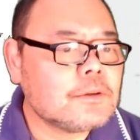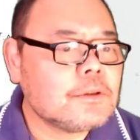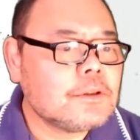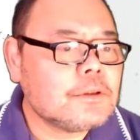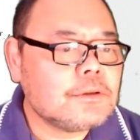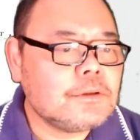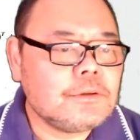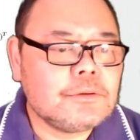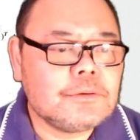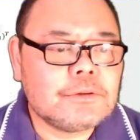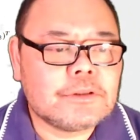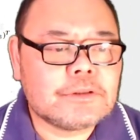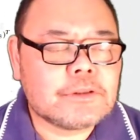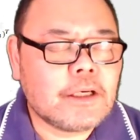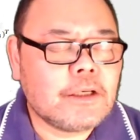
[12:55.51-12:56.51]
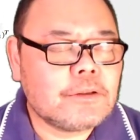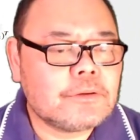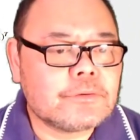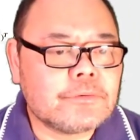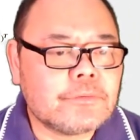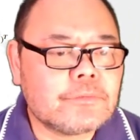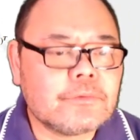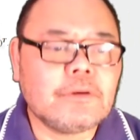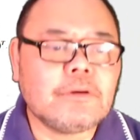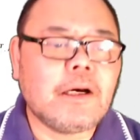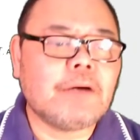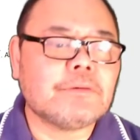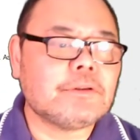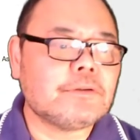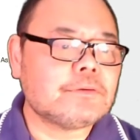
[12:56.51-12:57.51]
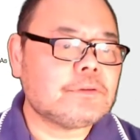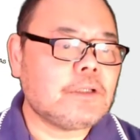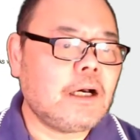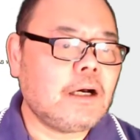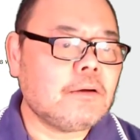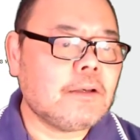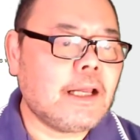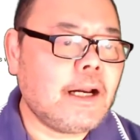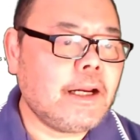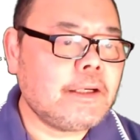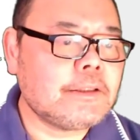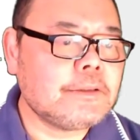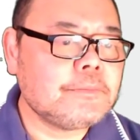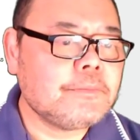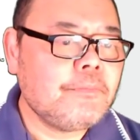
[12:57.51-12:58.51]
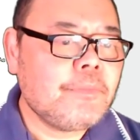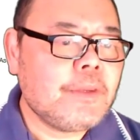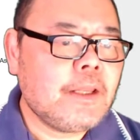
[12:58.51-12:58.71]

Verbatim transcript: Uh, you decided to throw out those outlier